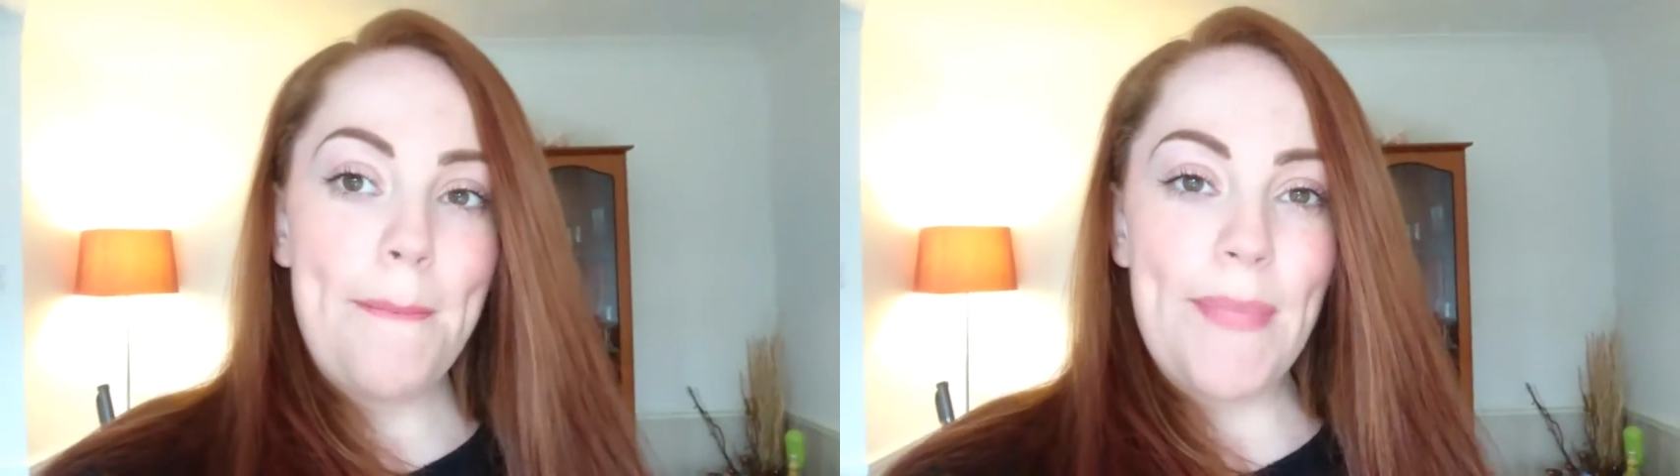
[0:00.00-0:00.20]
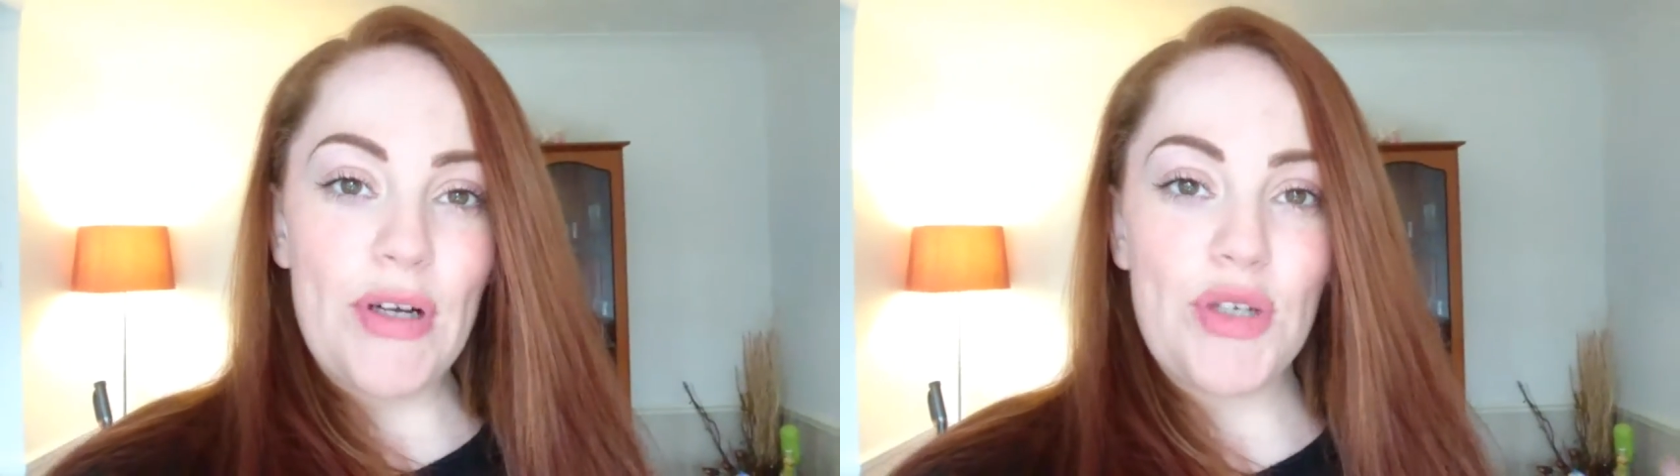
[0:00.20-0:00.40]

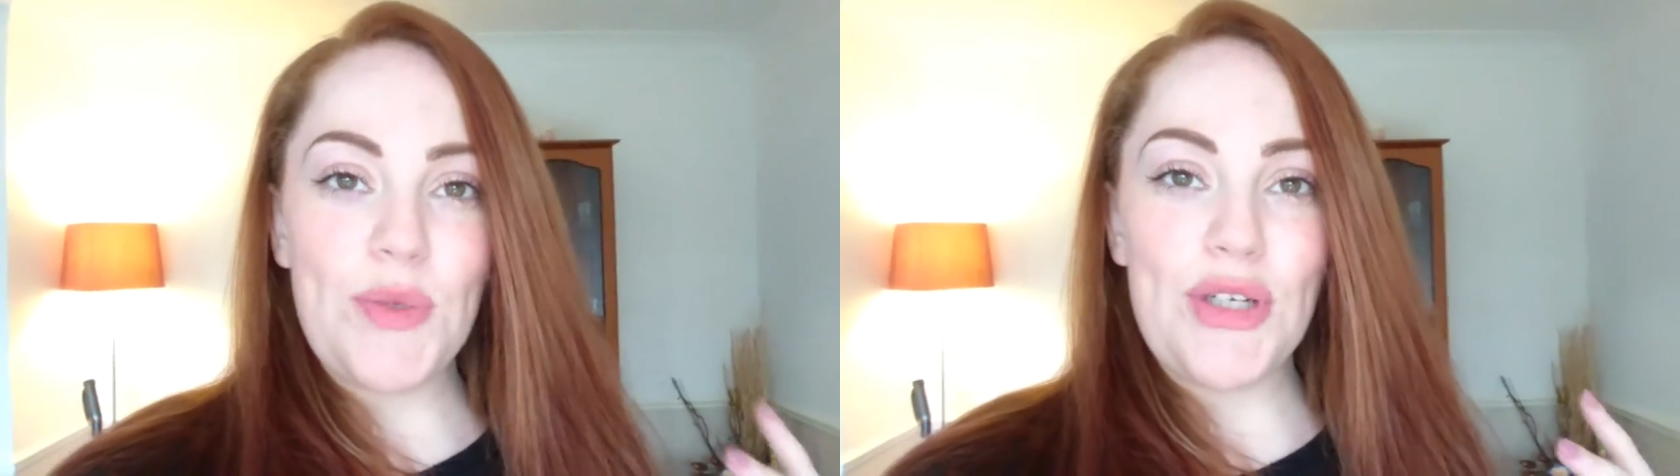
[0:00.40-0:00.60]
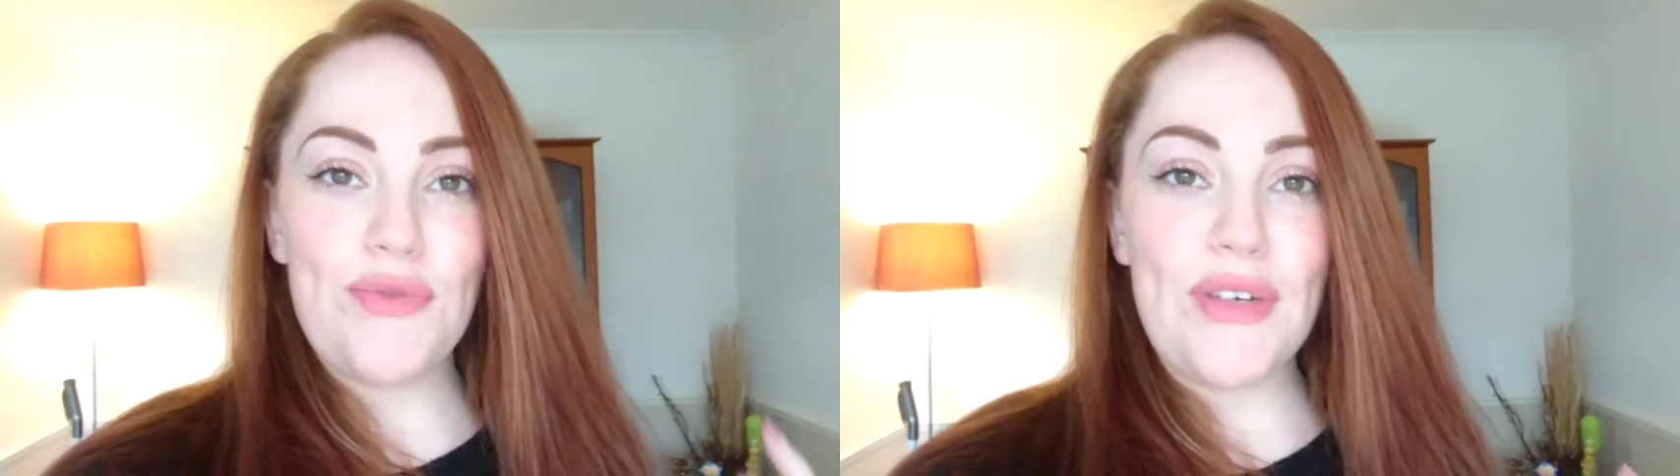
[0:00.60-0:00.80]
much,
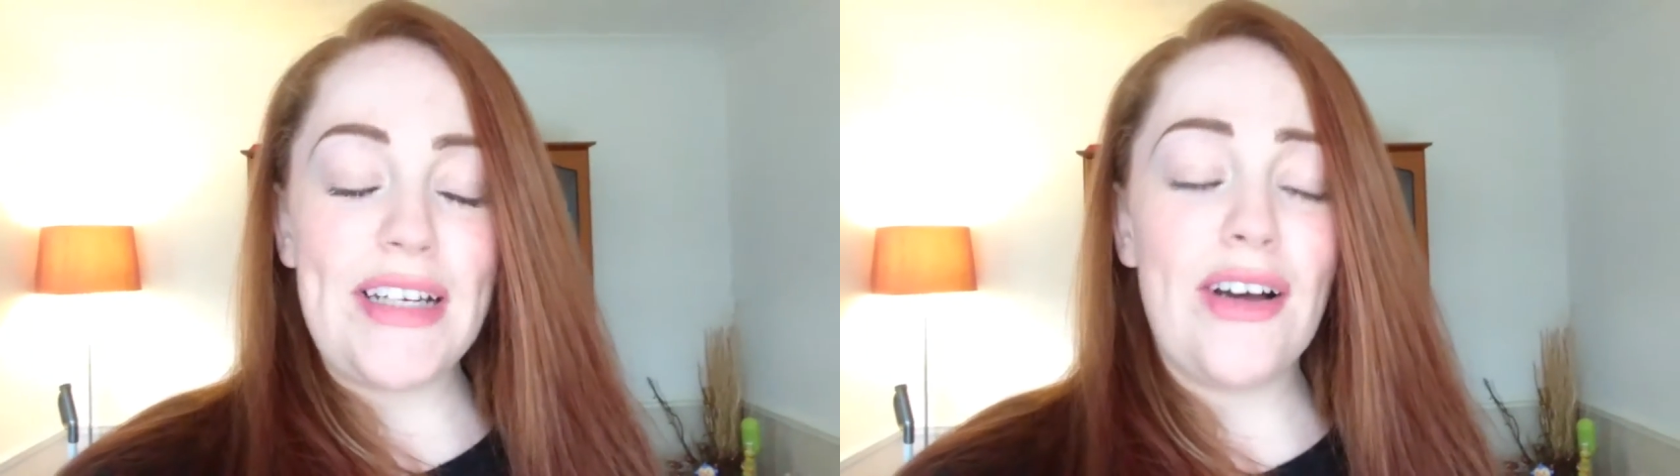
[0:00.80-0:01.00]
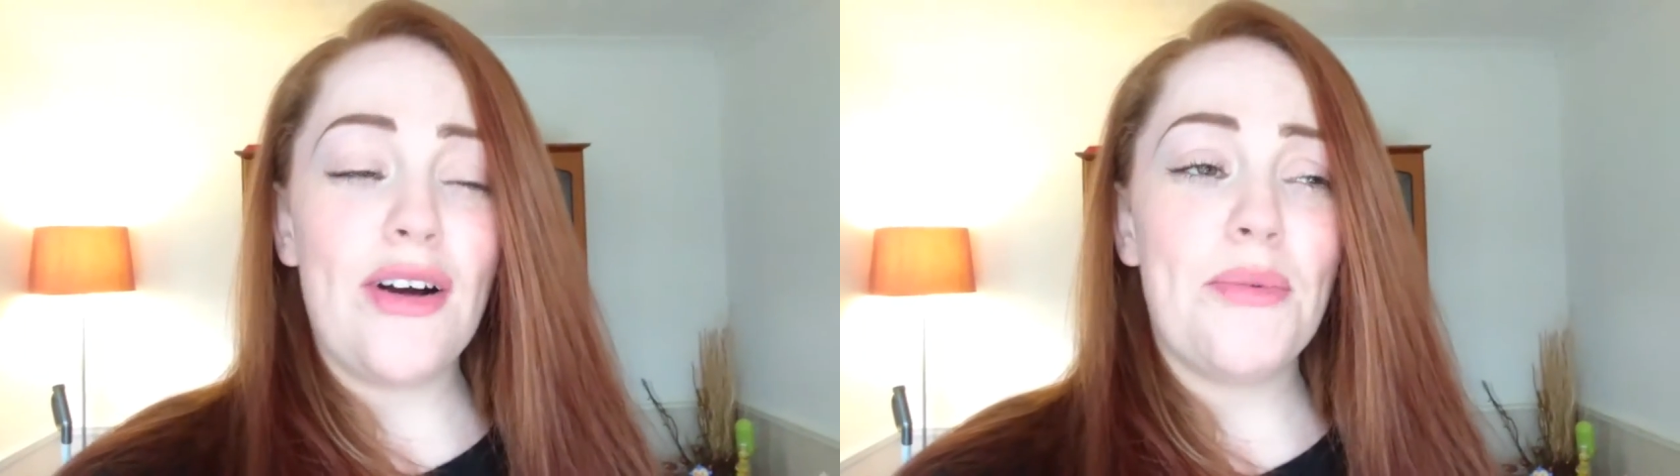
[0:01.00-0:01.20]
which is
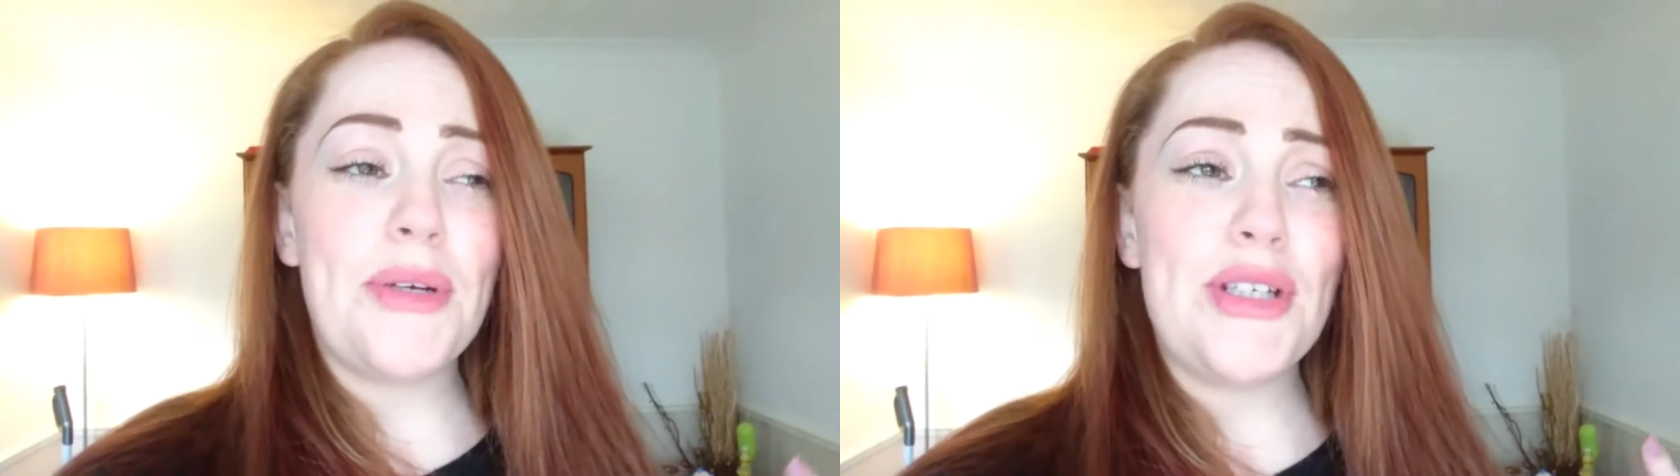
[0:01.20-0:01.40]
really hot